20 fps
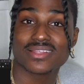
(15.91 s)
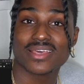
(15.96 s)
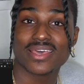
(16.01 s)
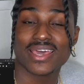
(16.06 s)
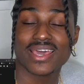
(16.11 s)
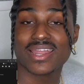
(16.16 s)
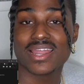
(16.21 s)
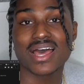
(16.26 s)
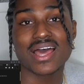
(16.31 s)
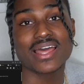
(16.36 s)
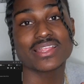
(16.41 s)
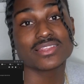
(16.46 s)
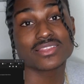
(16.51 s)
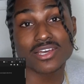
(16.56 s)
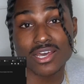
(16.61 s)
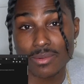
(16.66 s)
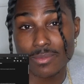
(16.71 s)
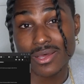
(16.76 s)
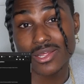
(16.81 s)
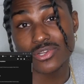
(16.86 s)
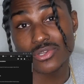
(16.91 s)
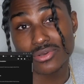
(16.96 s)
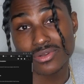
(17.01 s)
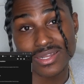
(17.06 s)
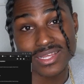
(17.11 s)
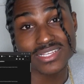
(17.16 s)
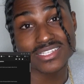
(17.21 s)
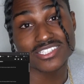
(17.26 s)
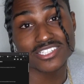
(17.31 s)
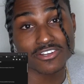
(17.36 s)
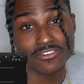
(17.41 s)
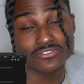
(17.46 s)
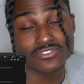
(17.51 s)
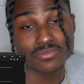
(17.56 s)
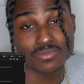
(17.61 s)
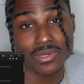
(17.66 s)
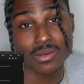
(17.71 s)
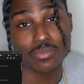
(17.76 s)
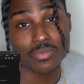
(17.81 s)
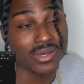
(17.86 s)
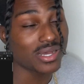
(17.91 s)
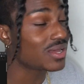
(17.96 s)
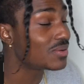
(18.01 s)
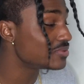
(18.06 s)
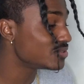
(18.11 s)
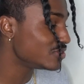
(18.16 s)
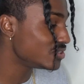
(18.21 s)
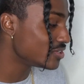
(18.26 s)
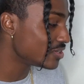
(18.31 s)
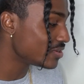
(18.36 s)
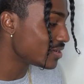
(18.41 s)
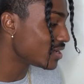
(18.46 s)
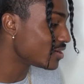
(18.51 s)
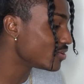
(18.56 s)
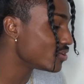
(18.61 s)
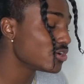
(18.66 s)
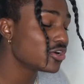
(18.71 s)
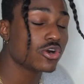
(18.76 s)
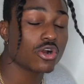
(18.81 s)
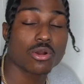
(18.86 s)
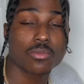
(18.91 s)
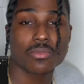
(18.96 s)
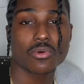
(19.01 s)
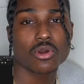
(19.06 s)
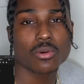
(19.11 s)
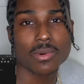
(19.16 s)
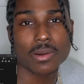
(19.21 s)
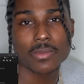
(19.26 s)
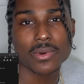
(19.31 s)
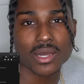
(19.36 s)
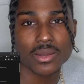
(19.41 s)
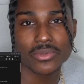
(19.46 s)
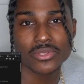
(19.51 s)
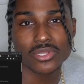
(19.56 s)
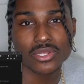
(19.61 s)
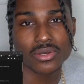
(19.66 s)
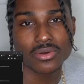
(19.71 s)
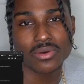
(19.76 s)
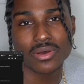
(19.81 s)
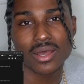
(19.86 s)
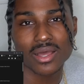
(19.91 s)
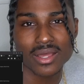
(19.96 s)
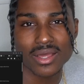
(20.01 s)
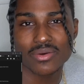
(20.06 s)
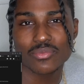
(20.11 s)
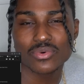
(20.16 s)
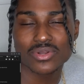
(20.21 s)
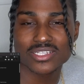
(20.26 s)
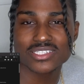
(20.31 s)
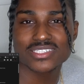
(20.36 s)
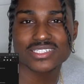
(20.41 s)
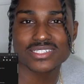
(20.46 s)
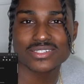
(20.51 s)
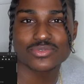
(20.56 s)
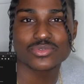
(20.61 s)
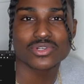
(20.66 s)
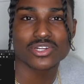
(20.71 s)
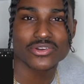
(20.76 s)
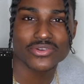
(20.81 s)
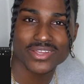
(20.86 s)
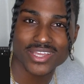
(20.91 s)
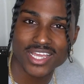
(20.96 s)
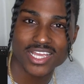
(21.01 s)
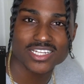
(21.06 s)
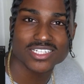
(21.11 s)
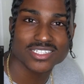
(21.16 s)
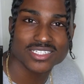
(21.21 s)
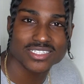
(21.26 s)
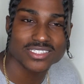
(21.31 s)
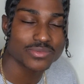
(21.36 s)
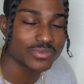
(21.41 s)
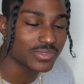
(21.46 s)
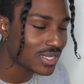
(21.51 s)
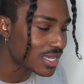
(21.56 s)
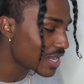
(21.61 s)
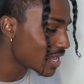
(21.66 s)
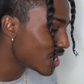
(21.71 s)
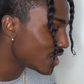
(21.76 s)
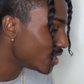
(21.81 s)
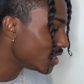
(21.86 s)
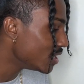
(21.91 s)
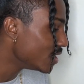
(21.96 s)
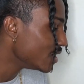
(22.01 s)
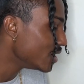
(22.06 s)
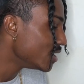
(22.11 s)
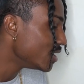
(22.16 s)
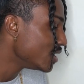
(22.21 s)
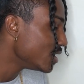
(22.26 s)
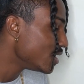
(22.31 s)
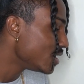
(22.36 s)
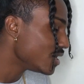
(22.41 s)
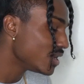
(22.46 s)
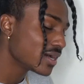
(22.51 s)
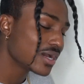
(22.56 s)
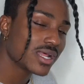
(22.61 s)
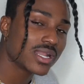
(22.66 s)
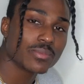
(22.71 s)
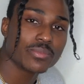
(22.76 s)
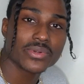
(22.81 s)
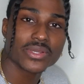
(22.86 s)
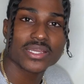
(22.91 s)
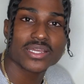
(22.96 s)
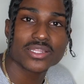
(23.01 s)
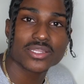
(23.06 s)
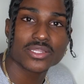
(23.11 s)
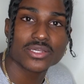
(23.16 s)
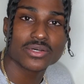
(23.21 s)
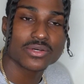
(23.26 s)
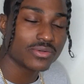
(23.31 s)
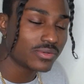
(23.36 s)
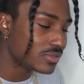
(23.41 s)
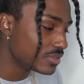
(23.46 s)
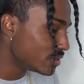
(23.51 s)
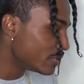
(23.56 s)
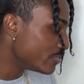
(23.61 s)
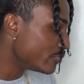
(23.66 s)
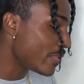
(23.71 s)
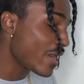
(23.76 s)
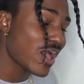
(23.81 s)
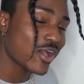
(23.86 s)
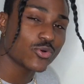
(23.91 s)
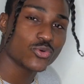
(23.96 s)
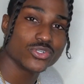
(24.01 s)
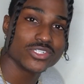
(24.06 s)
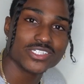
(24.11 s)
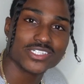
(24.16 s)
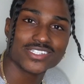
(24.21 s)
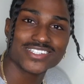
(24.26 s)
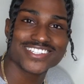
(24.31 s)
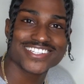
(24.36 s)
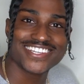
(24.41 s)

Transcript: And I thought about doing that stuff to my pops, you know, I don't know, or, or my mom, you know. I, I wanna see what her reaction is, but I gotta I gotta bring you a little backwood.